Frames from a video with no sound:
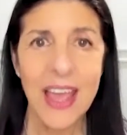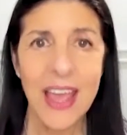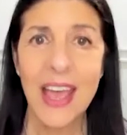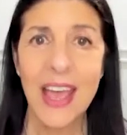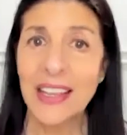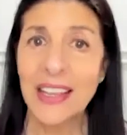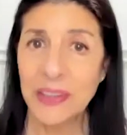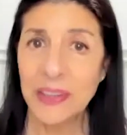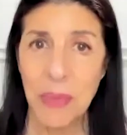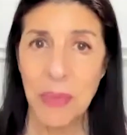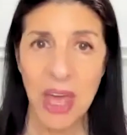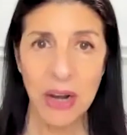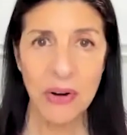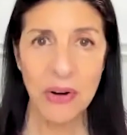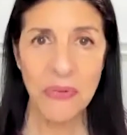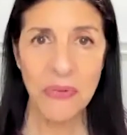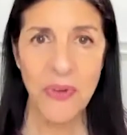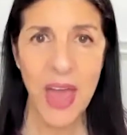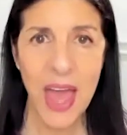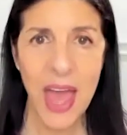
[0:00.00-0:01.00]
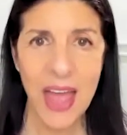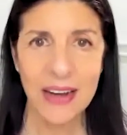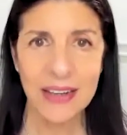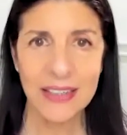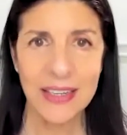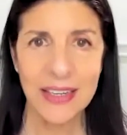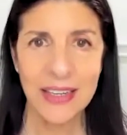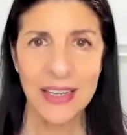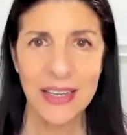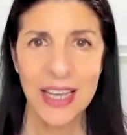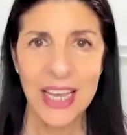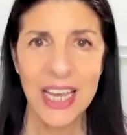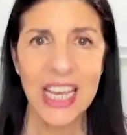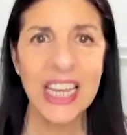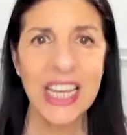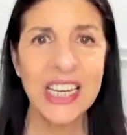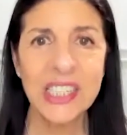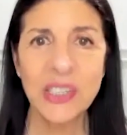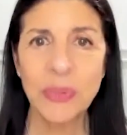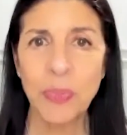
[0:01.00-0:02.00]
As a matter of fact,
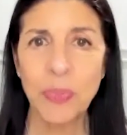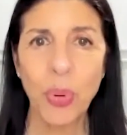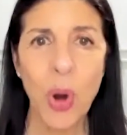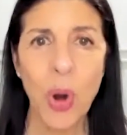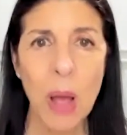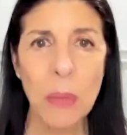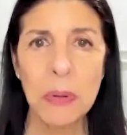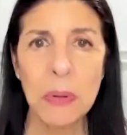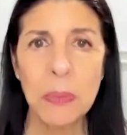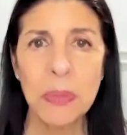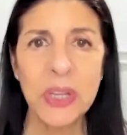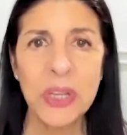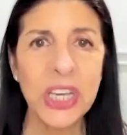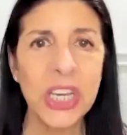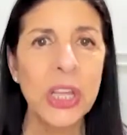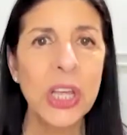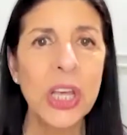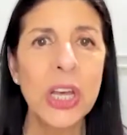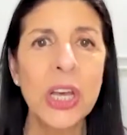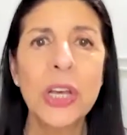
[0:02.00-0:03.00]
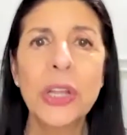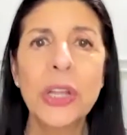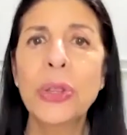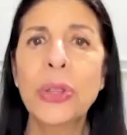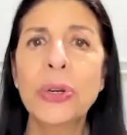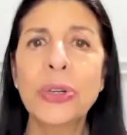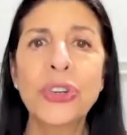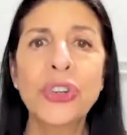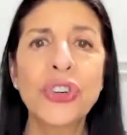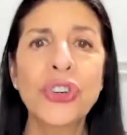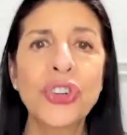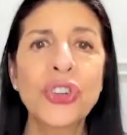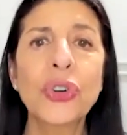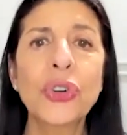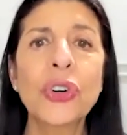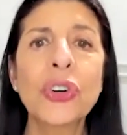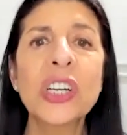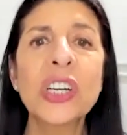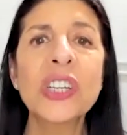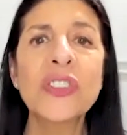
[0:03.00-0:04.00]
it is probably the
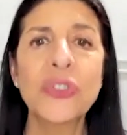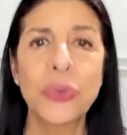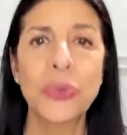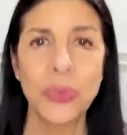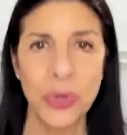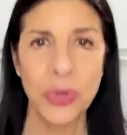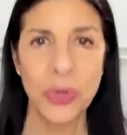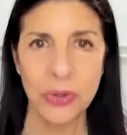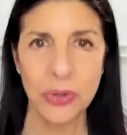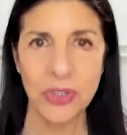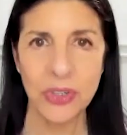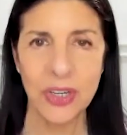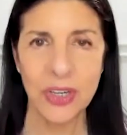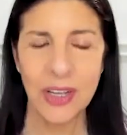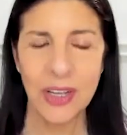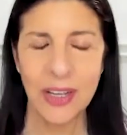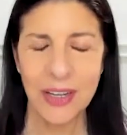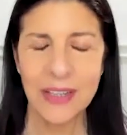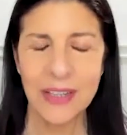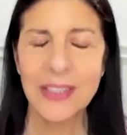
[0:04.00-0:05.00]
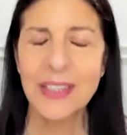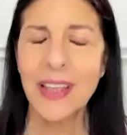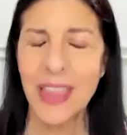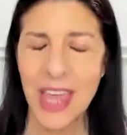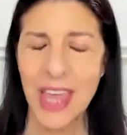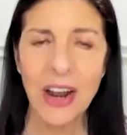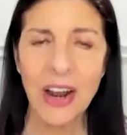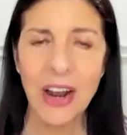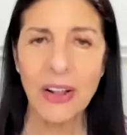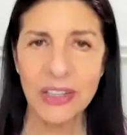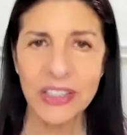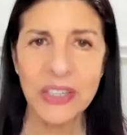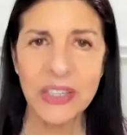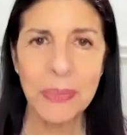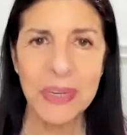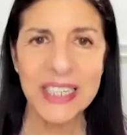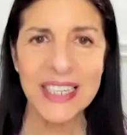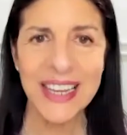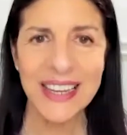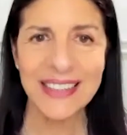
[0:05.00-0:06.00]
surest route to that
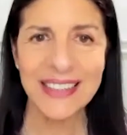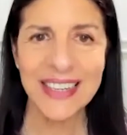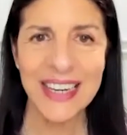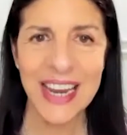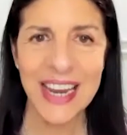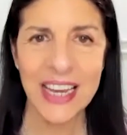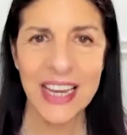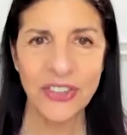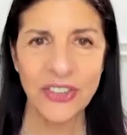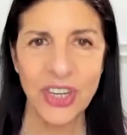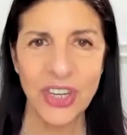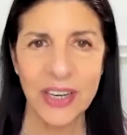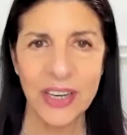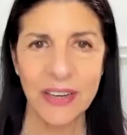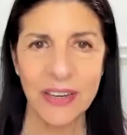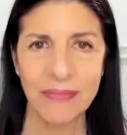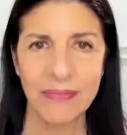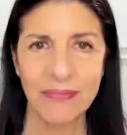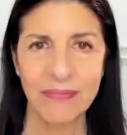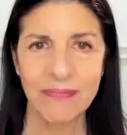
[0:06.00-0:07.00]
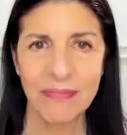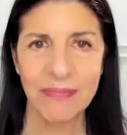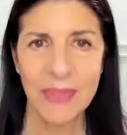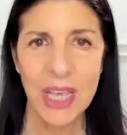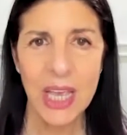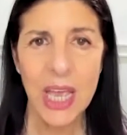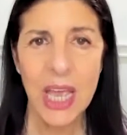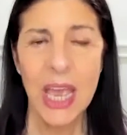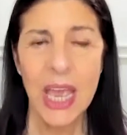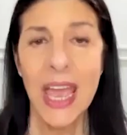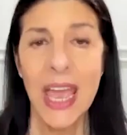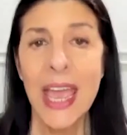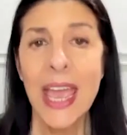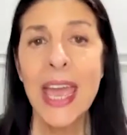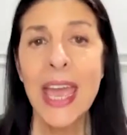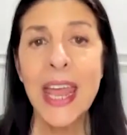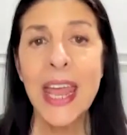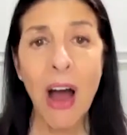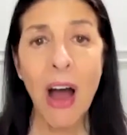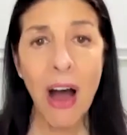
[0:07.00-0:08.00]
ultimate destination.
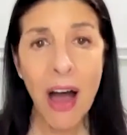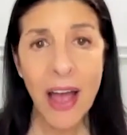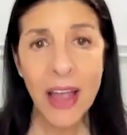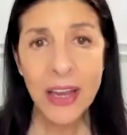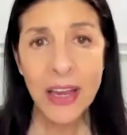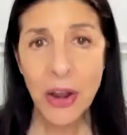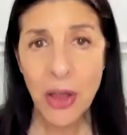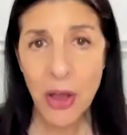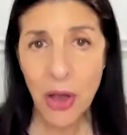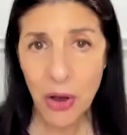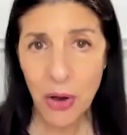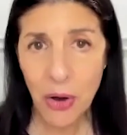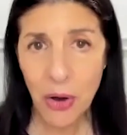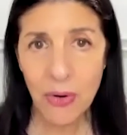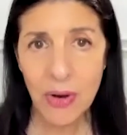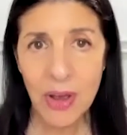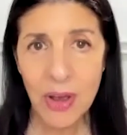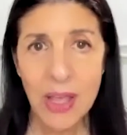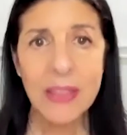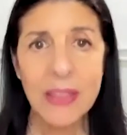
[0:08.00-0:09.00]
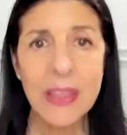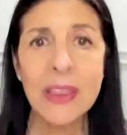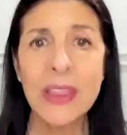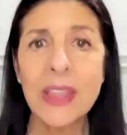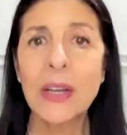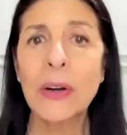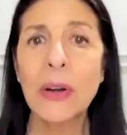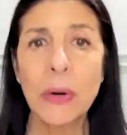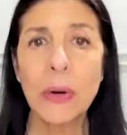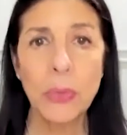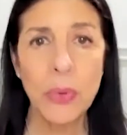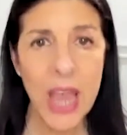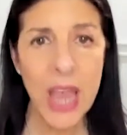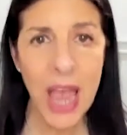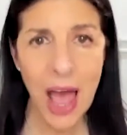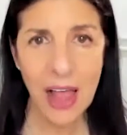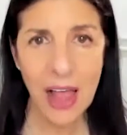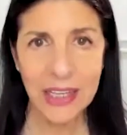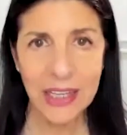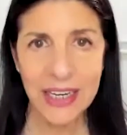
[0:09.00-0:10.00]
And I know that there are
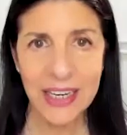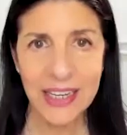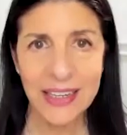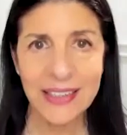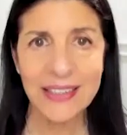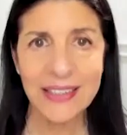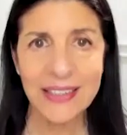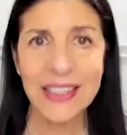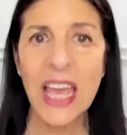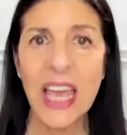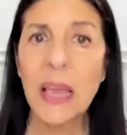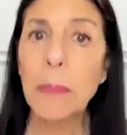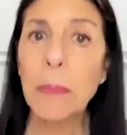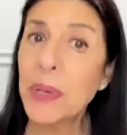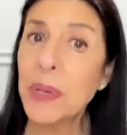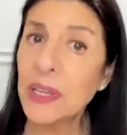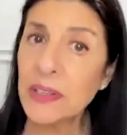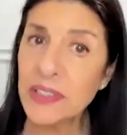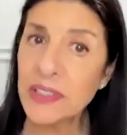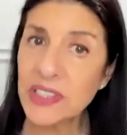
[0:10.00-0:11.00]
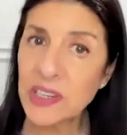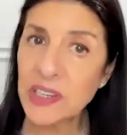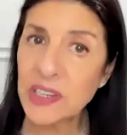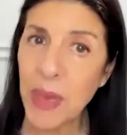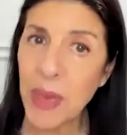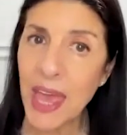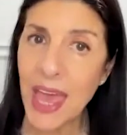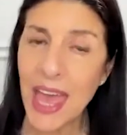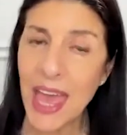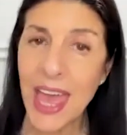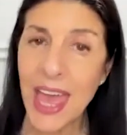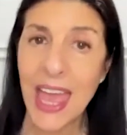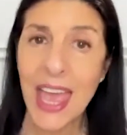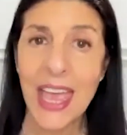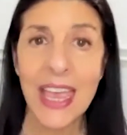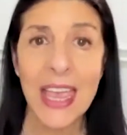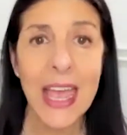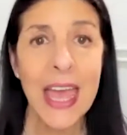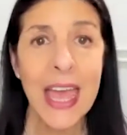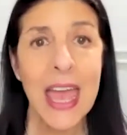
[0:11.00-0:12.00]
realities like bills to
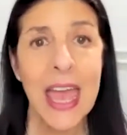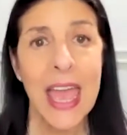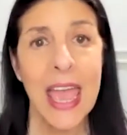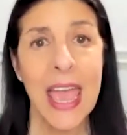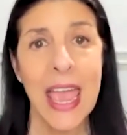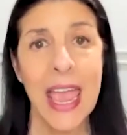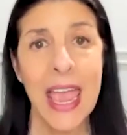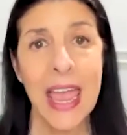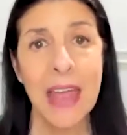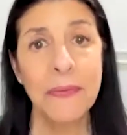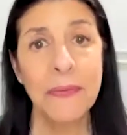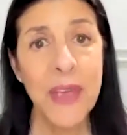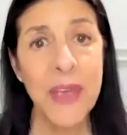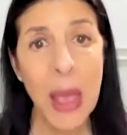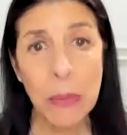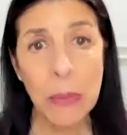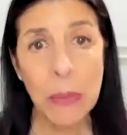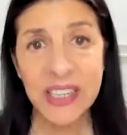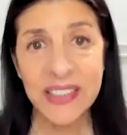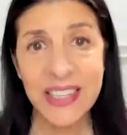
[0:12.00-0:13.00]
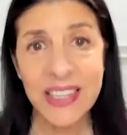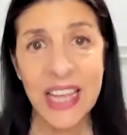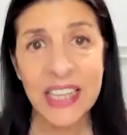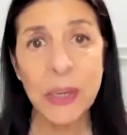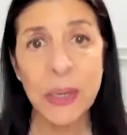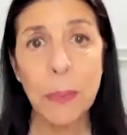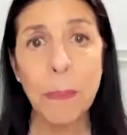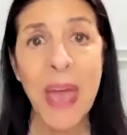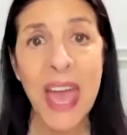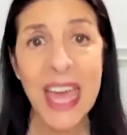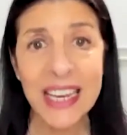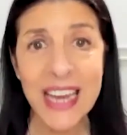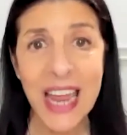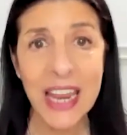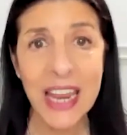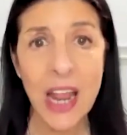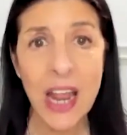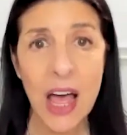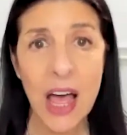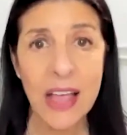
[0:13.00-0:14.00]
pay and families that depend
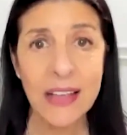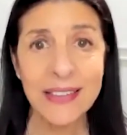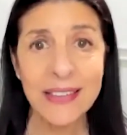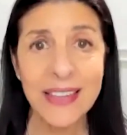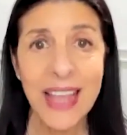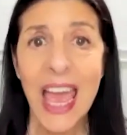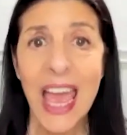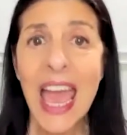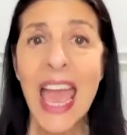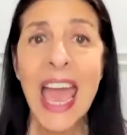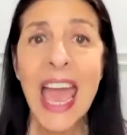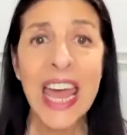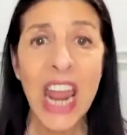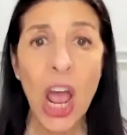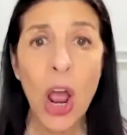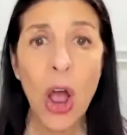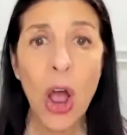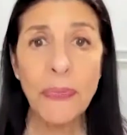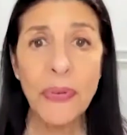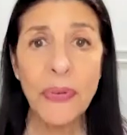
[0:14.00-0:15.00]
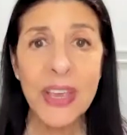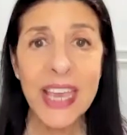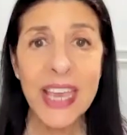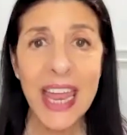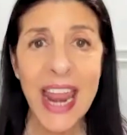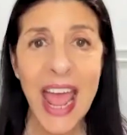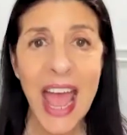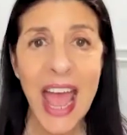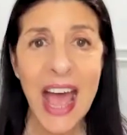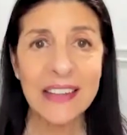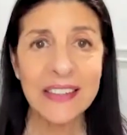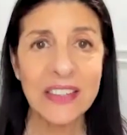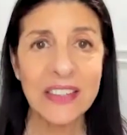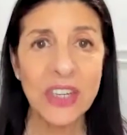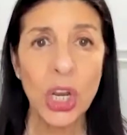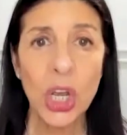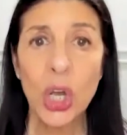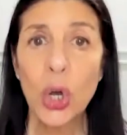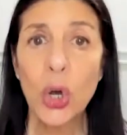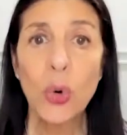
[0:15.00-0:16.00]
on us. And I often get asked,
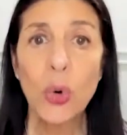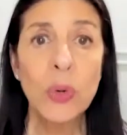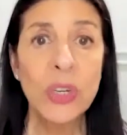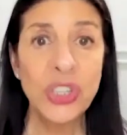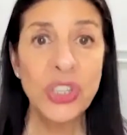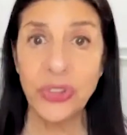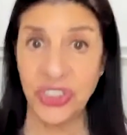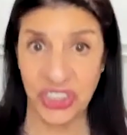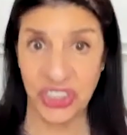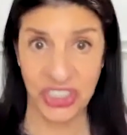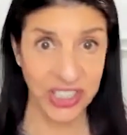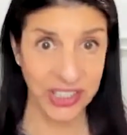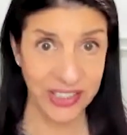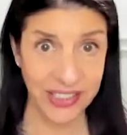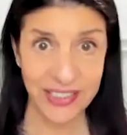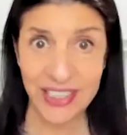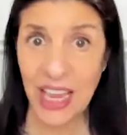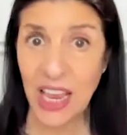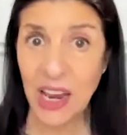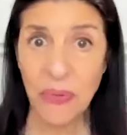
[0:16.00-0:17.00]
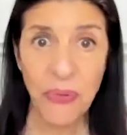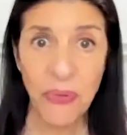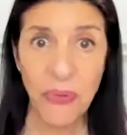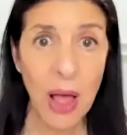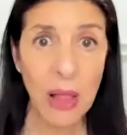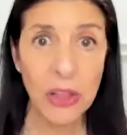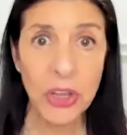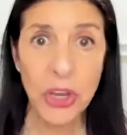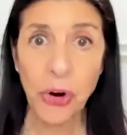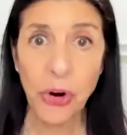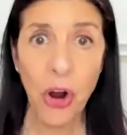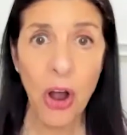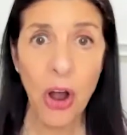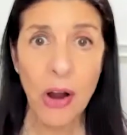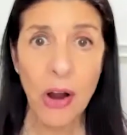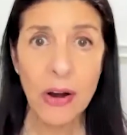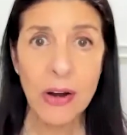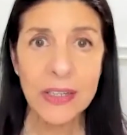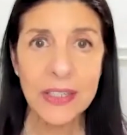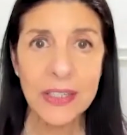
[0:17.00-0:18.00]
would you still say to follow your
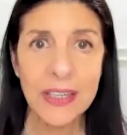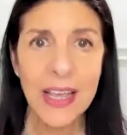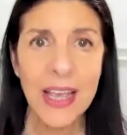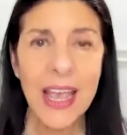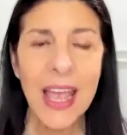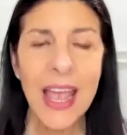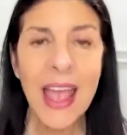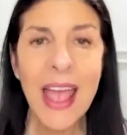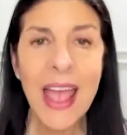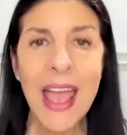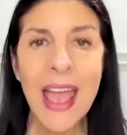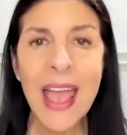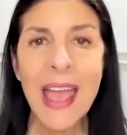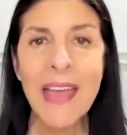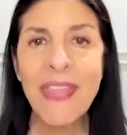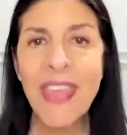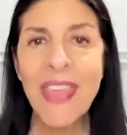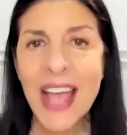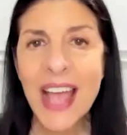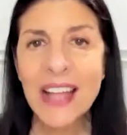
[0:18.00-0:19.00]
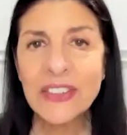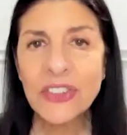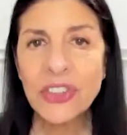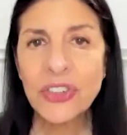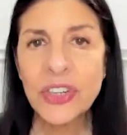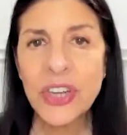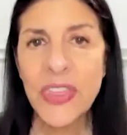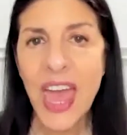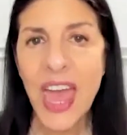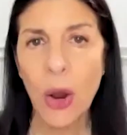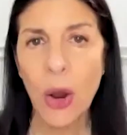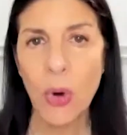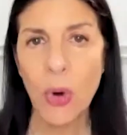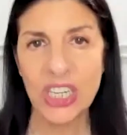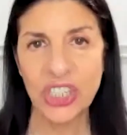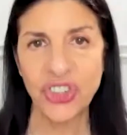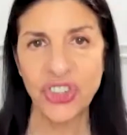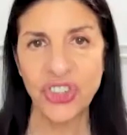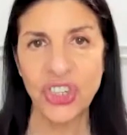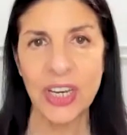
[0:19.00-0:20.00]
heart? And the answer to that
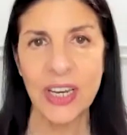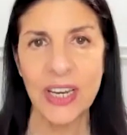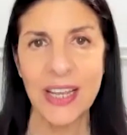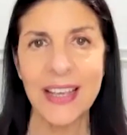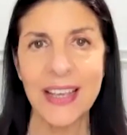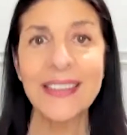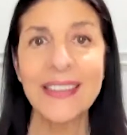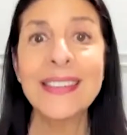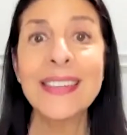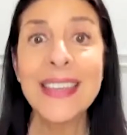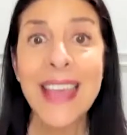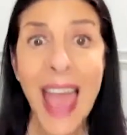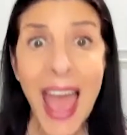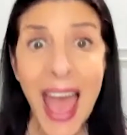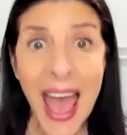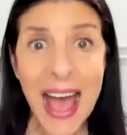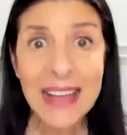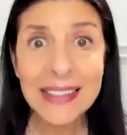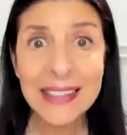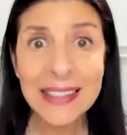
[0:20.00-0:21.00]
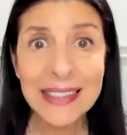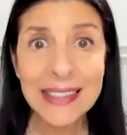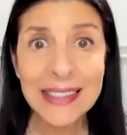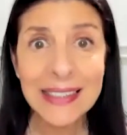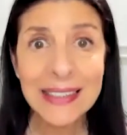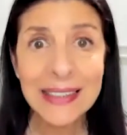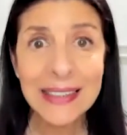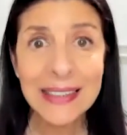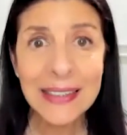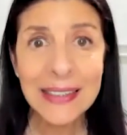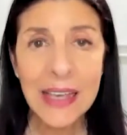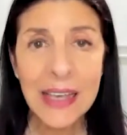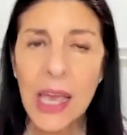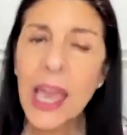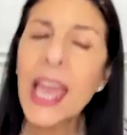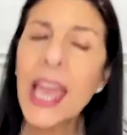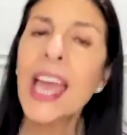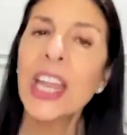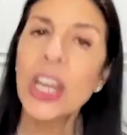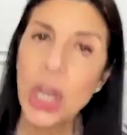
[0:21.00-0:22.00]
question is yes
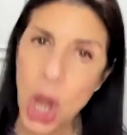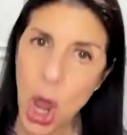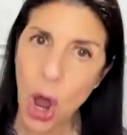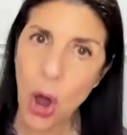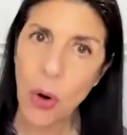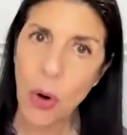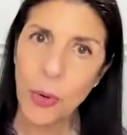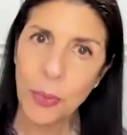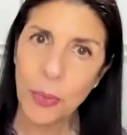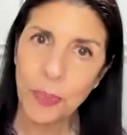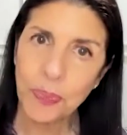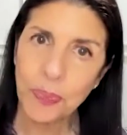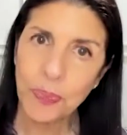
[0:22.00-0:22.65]
and no.